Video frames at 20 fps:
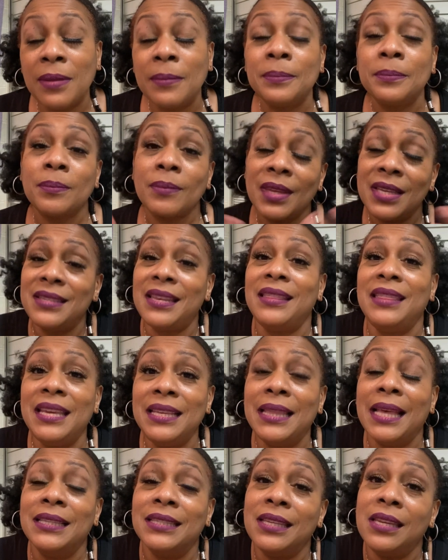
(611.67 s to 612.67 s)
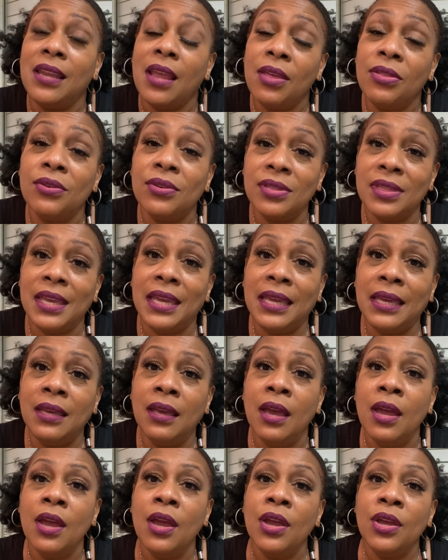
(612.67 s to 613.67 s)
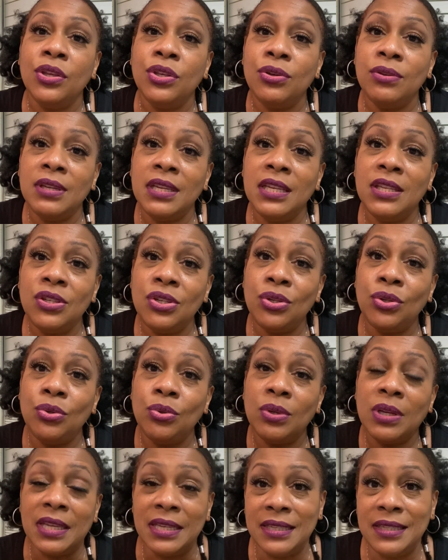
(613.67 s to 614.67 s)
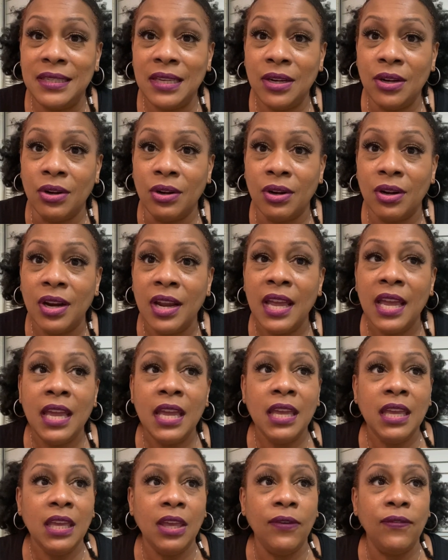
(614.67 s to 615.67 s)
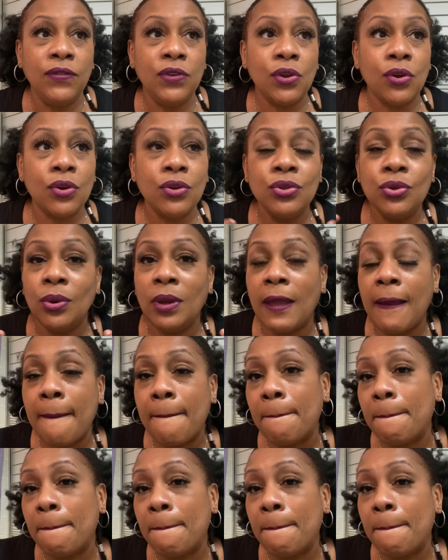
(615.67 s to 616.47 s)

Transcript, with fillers: Because I think that's another thing you need to consider if you're doing,